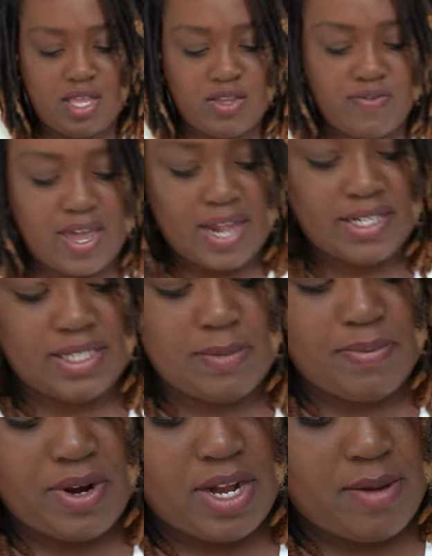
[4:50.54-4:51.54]
You've got a
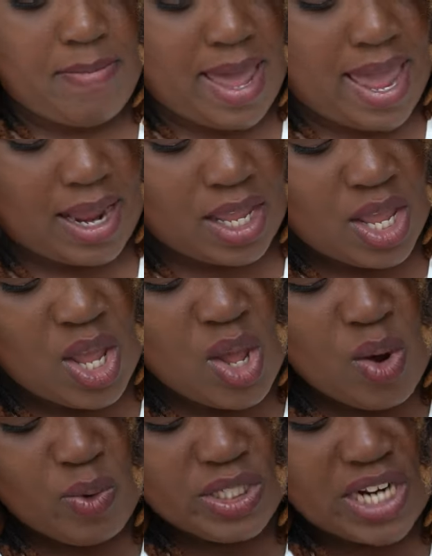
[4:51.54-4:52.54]
zipper in the back,
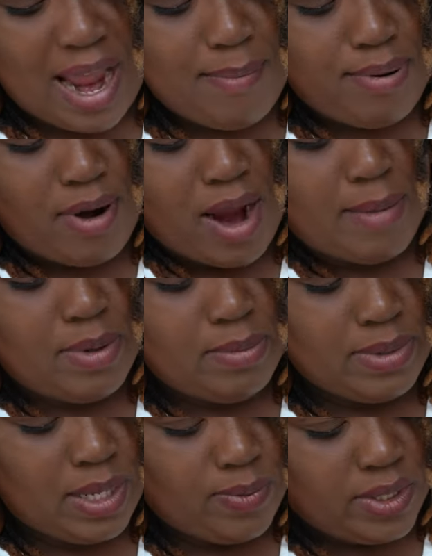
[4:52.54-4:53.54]
which I
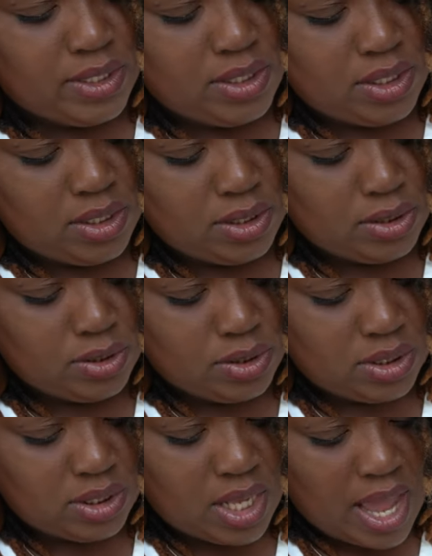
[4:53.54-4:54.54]
probably wouldn't
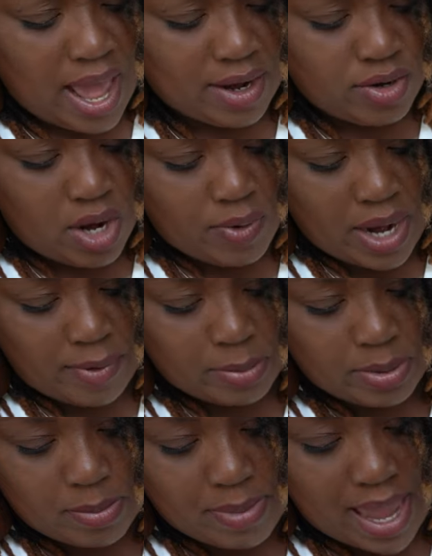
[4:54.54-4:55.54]
use. I don't know what I would
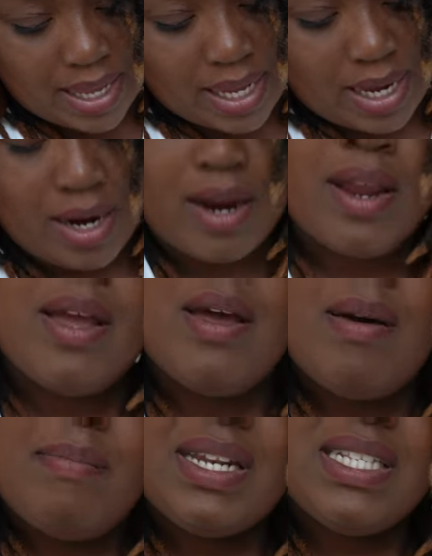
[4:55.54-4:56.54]
put back here,
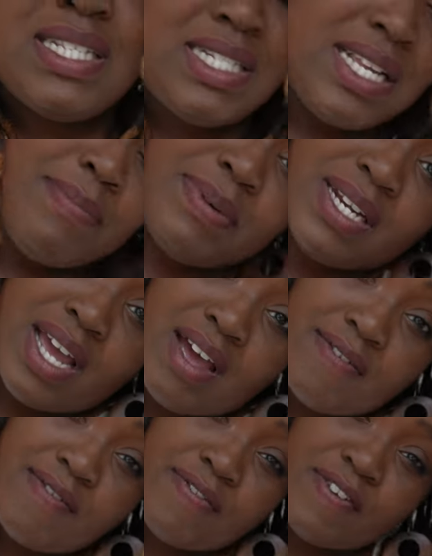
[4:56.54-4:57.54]
but it's deep
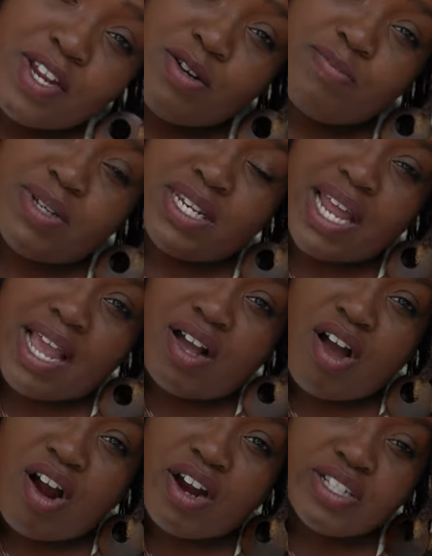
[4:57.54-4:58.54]
enough for you to put like
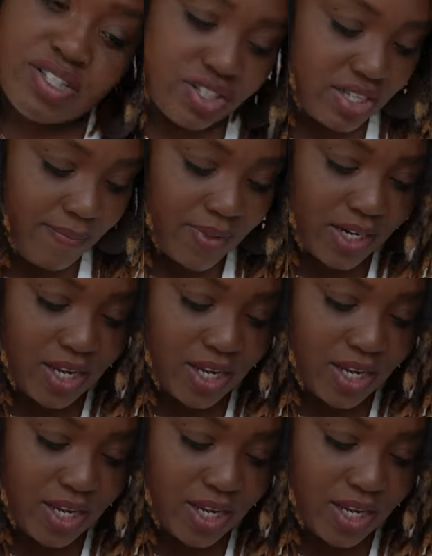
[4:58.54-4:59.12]
cards or something.